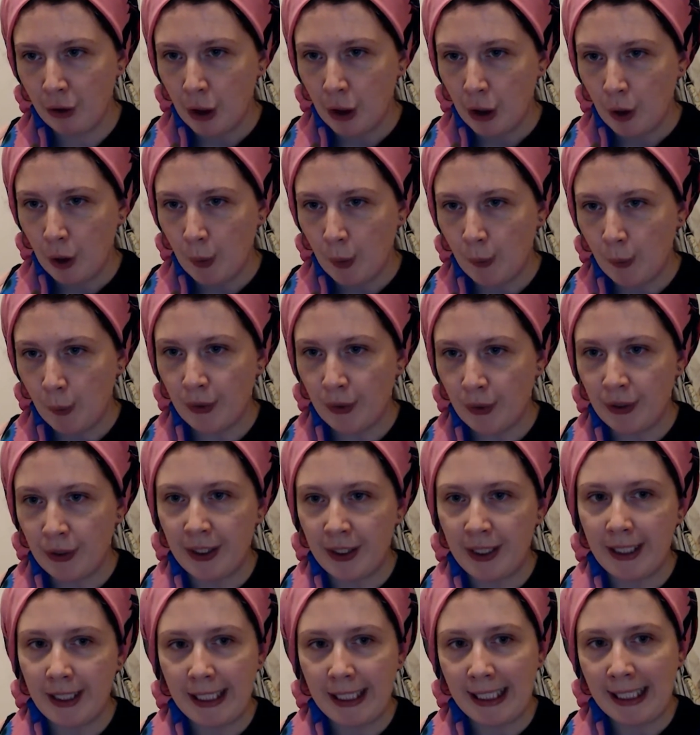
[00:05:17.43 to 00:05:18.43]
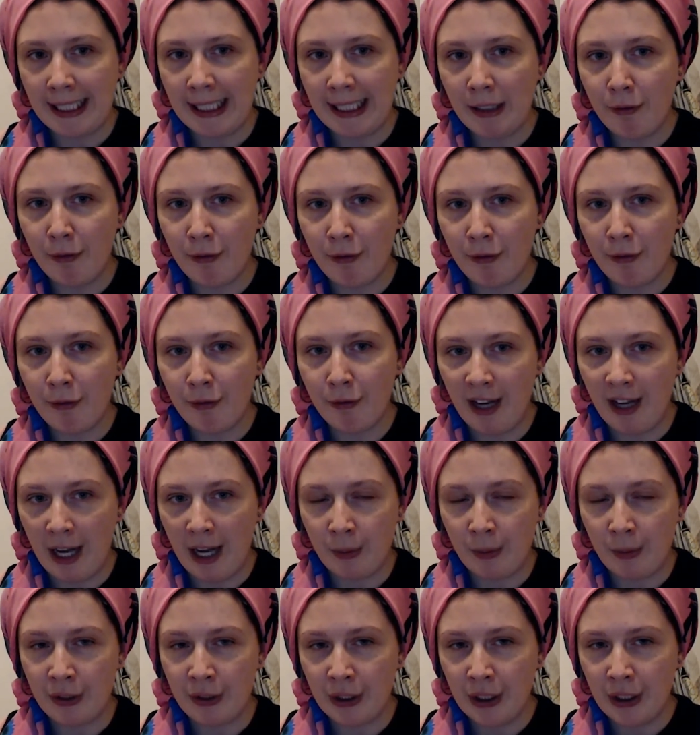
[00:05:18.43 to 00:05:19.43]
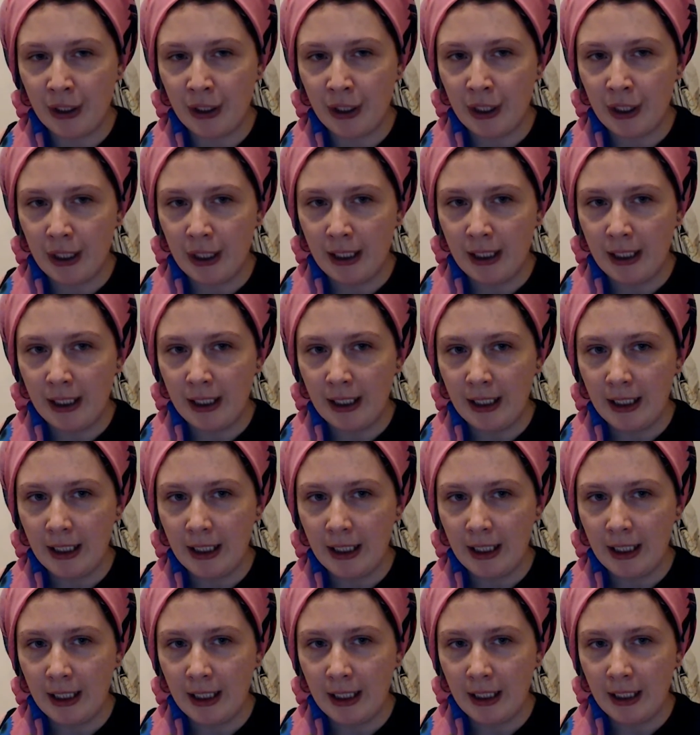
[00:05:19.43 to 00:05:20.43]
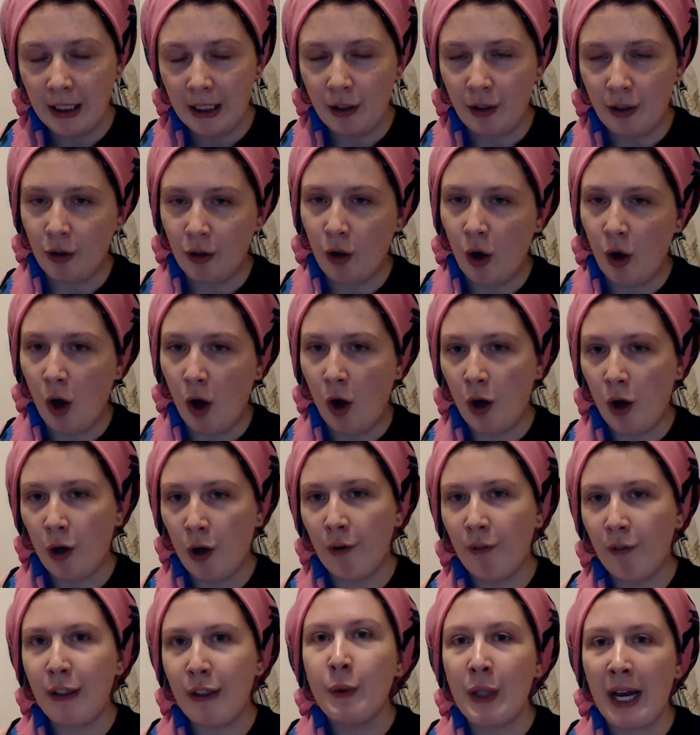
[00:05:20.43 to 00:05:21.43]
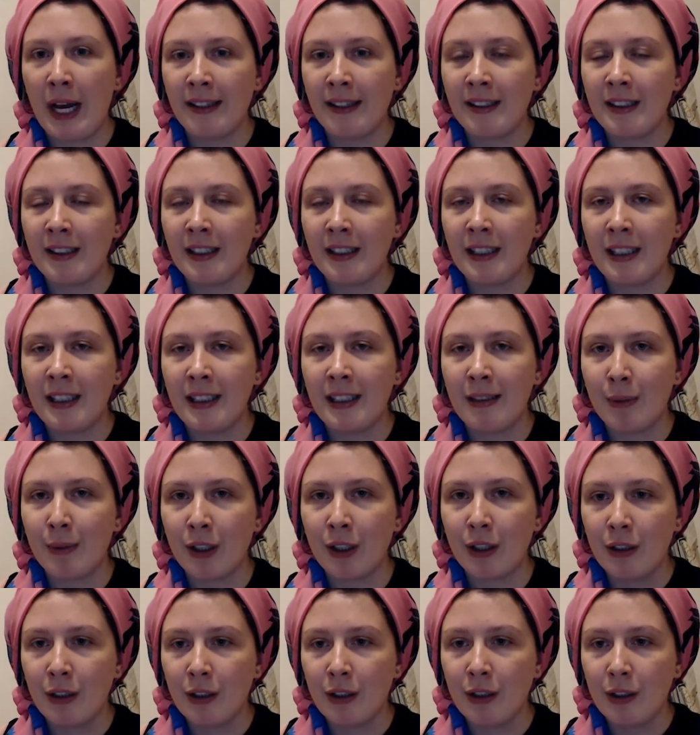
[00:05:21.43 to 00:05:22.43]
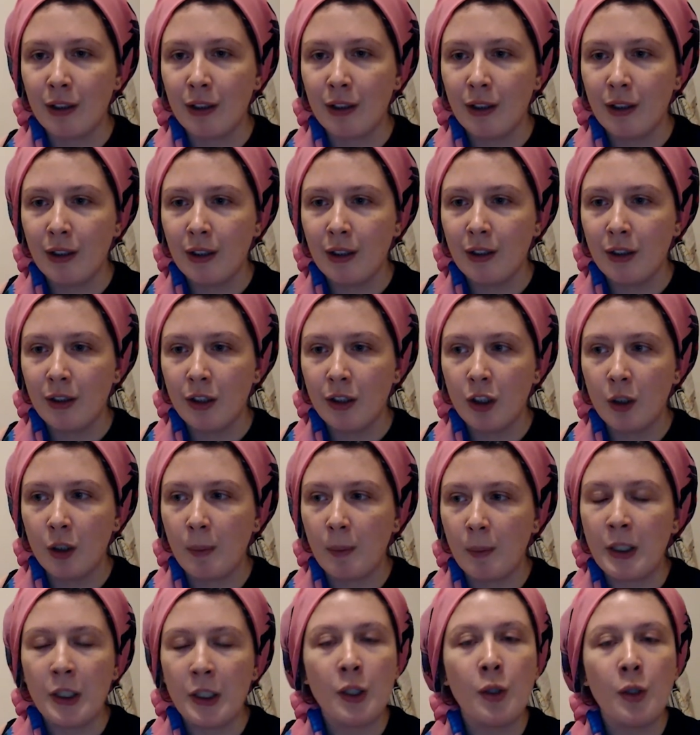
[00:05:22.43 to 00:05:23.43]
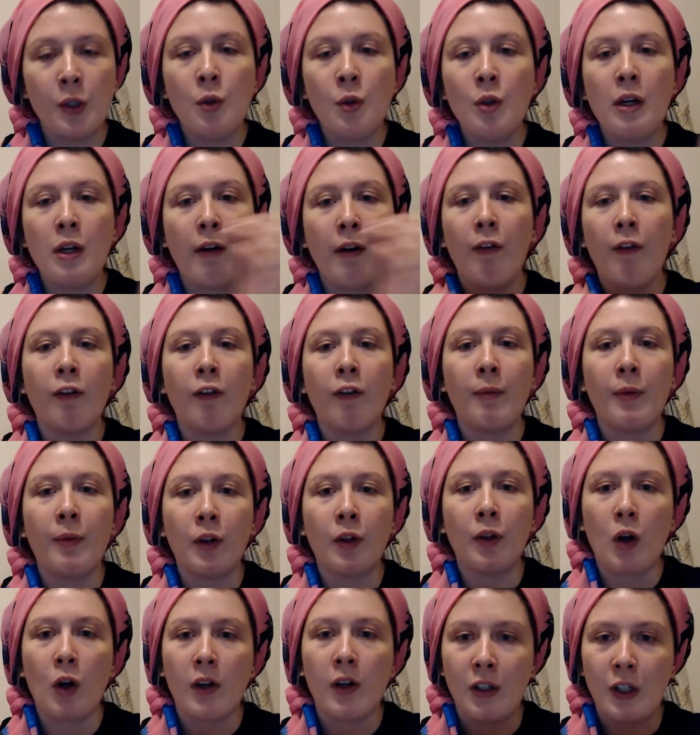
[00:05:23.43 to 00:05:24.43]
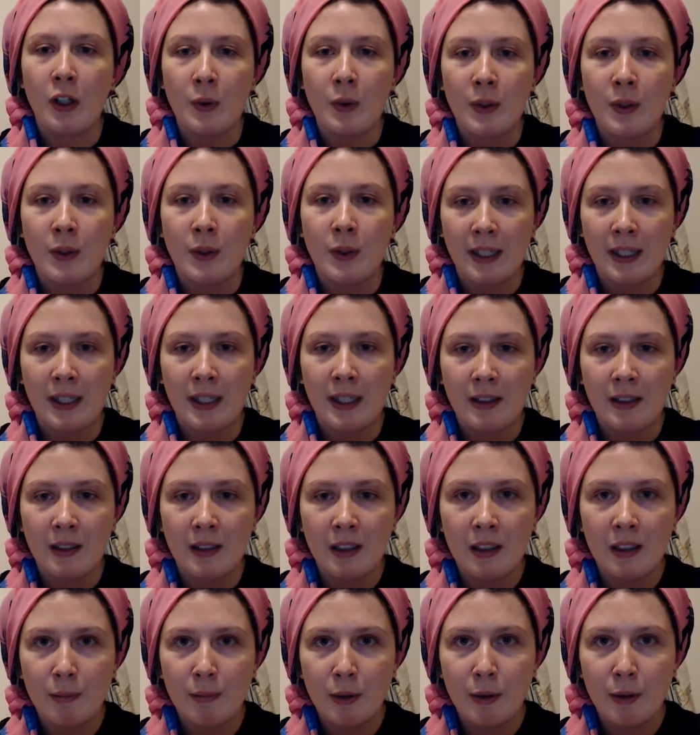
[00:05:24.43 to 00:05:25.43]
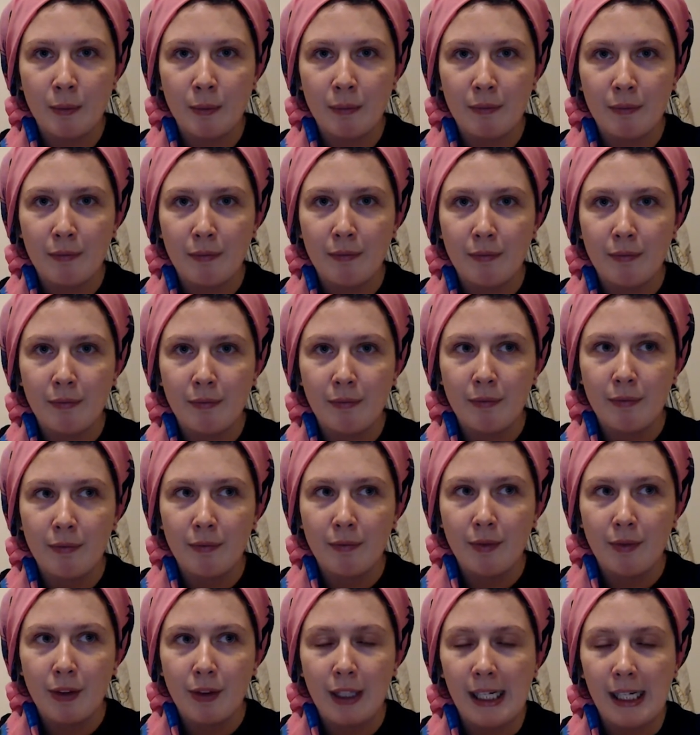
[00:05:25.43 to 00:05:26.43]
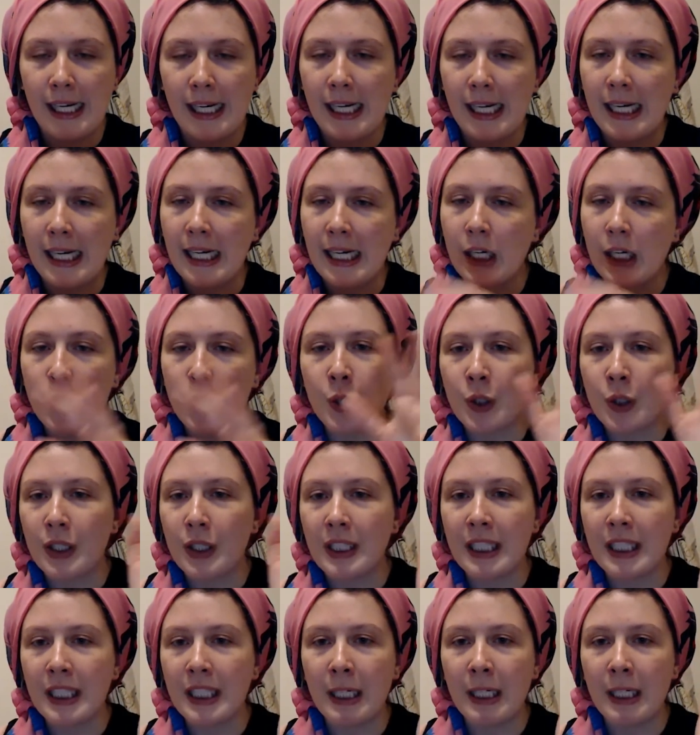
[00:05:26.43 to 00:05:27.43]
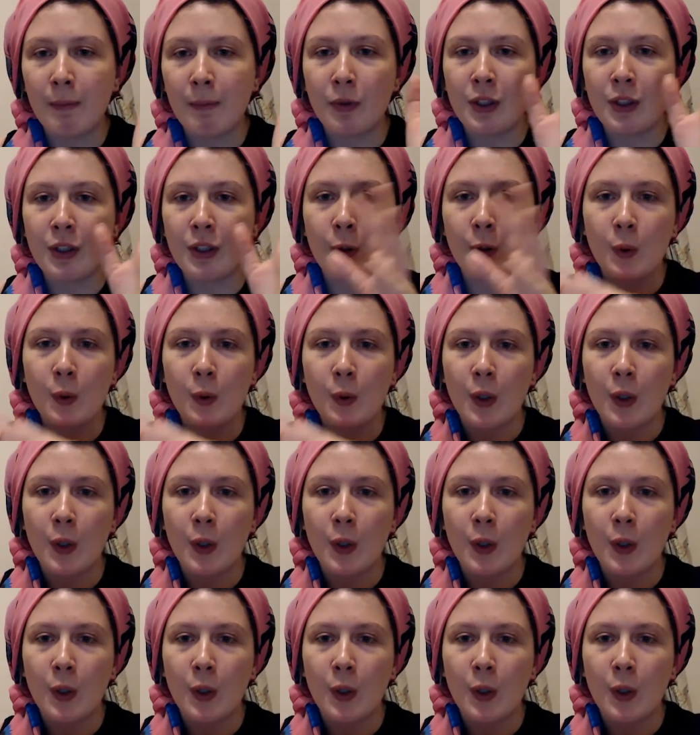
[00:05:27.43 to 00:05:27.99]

was that he found the God of the Old Testament to be too different from the God of the New Testament. That he couldn't seem to